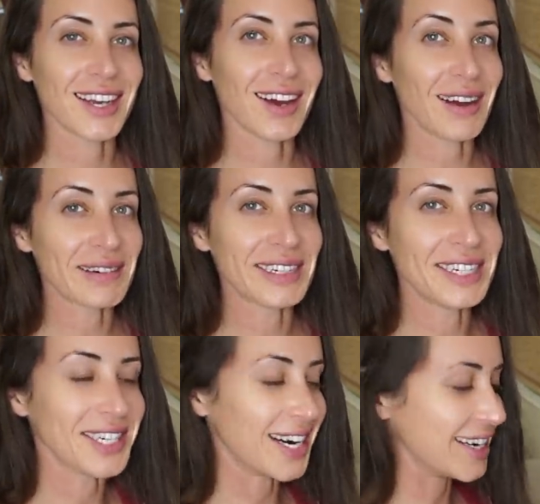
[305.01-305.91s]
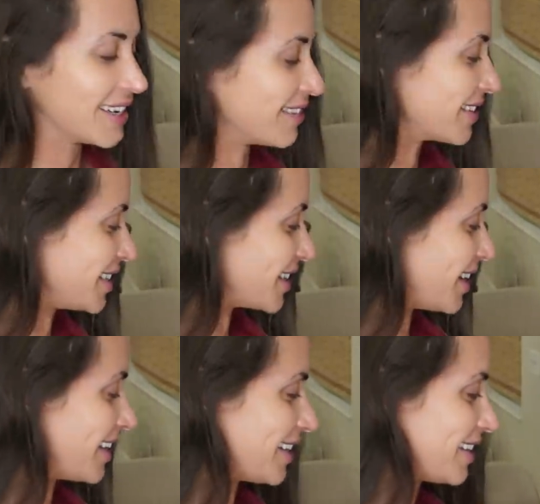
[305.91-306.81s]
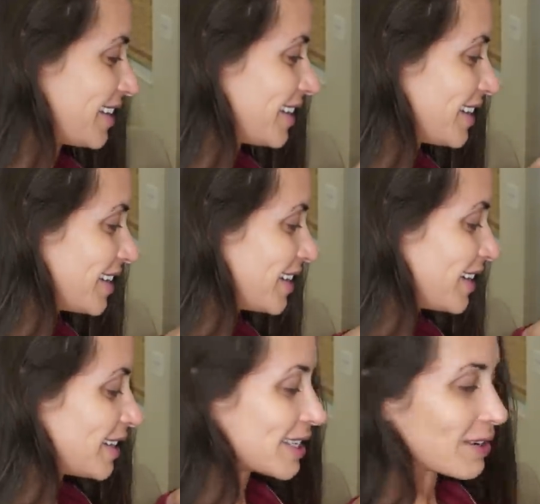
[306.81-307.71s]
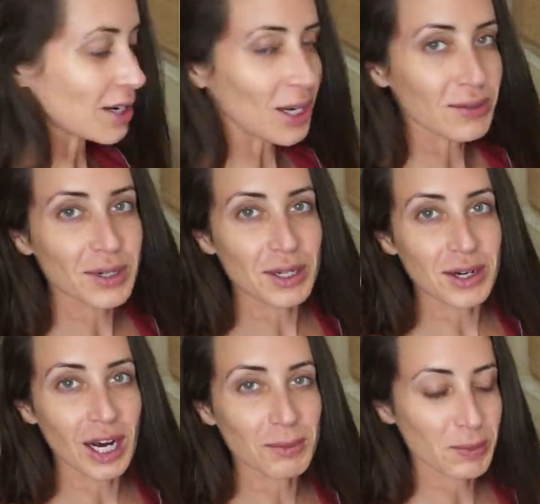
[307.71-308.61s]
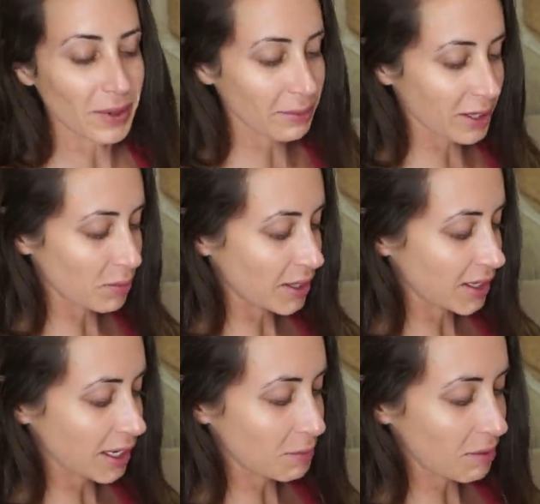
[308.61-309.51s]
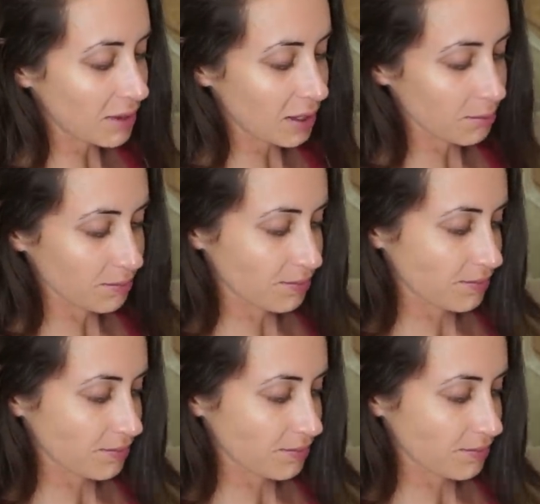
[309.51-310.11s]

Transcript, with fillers: I'm gonna try it, I'm gonna try it. So it calls for two cups, but I'm gonna put in like maybe,